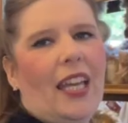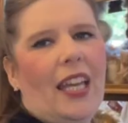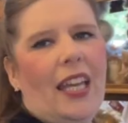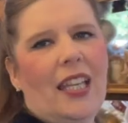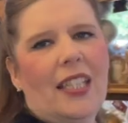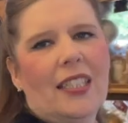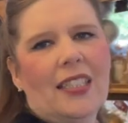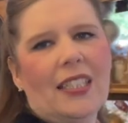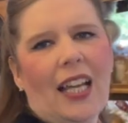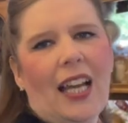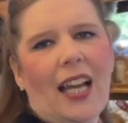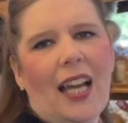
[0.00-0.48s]

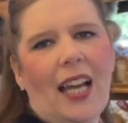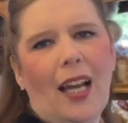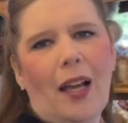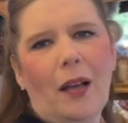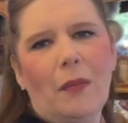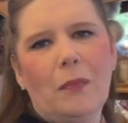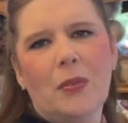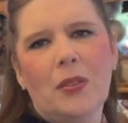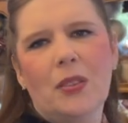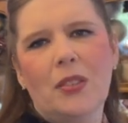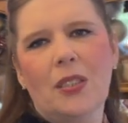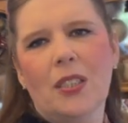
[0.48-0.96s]
is
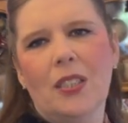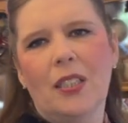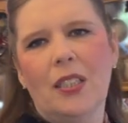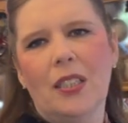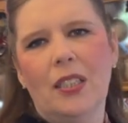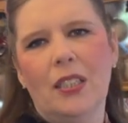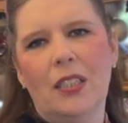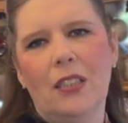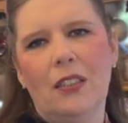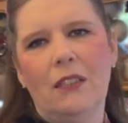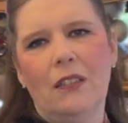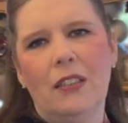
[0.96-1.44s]

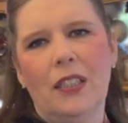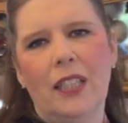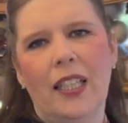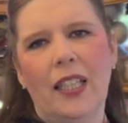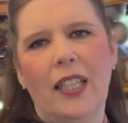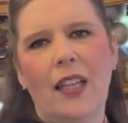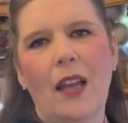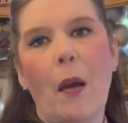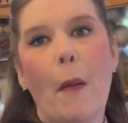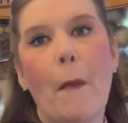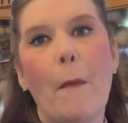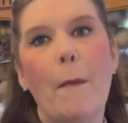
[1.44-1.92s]

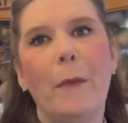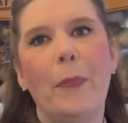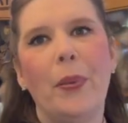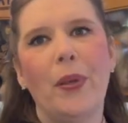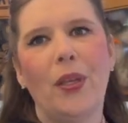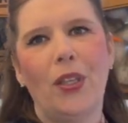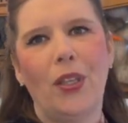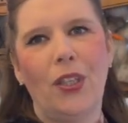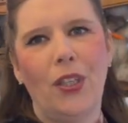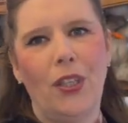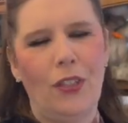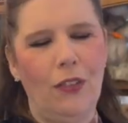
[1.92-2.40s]
absolutely
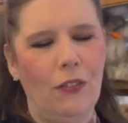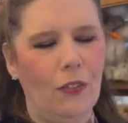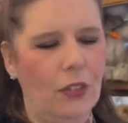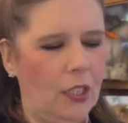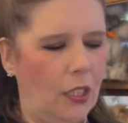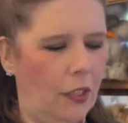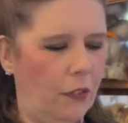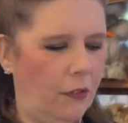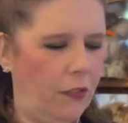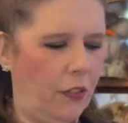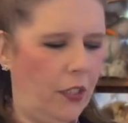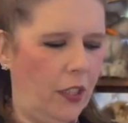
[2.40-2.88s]

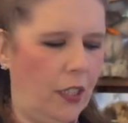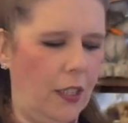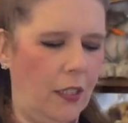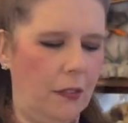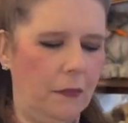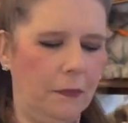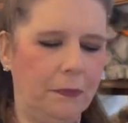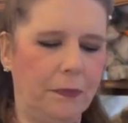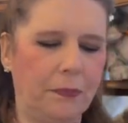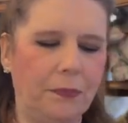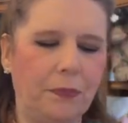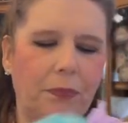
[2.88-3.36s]
beautiful.